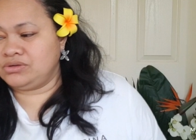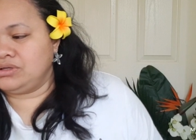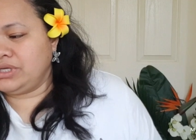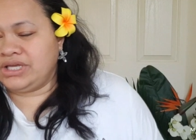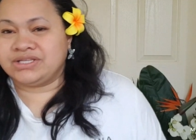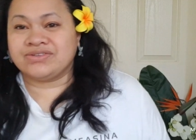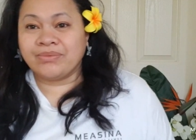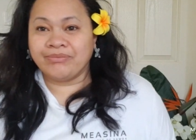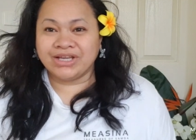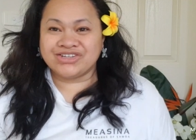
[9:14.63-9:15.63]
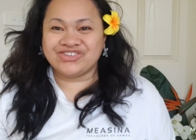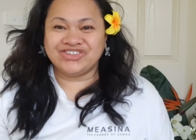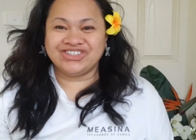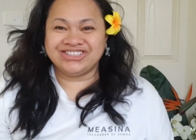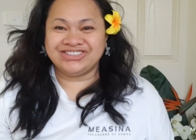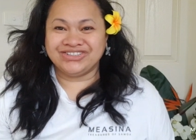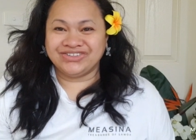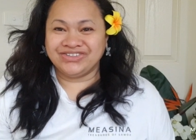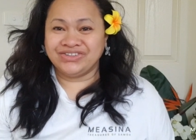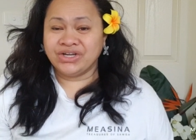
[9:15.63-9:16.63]
Yes, make sure
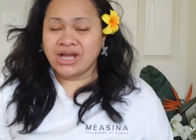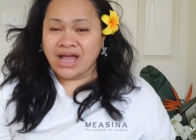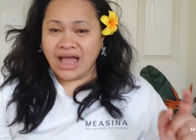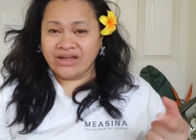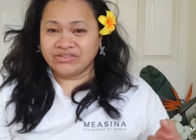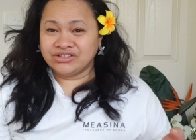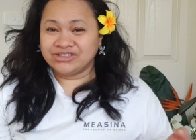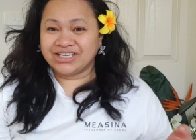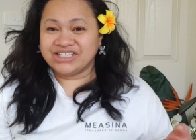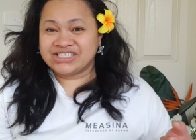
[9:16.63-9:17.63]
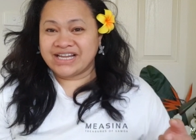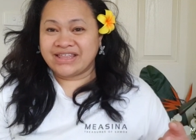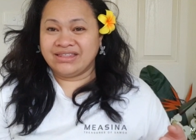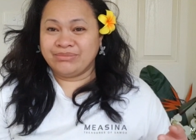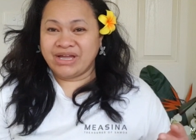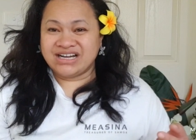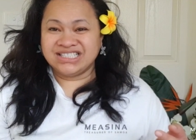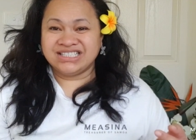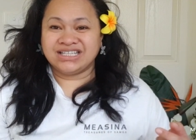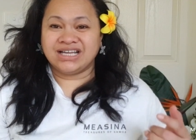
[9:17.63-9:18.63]
to have a look and check them
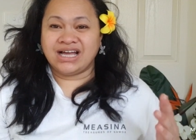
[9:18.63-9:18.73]
out.